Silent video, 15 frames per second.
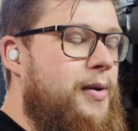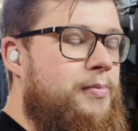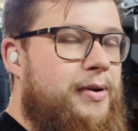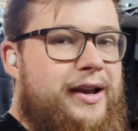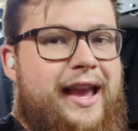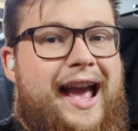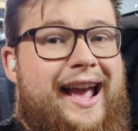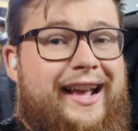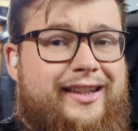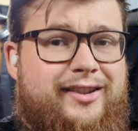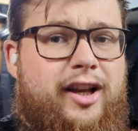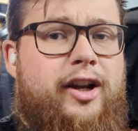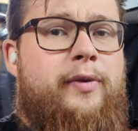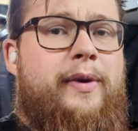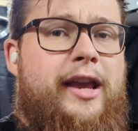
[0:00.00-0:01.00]
But yeah, it's
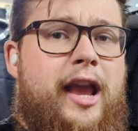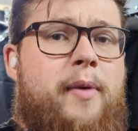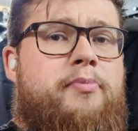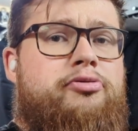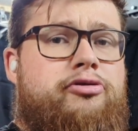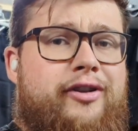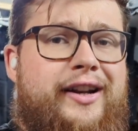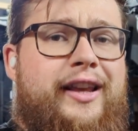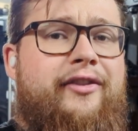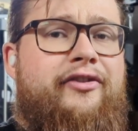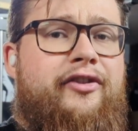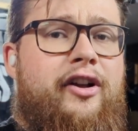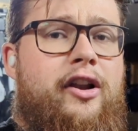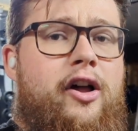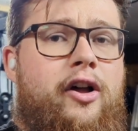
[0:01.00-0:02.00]
going to be pretty
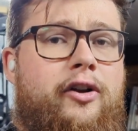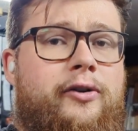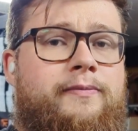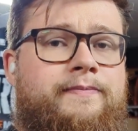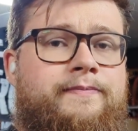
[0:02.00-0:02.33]
full on.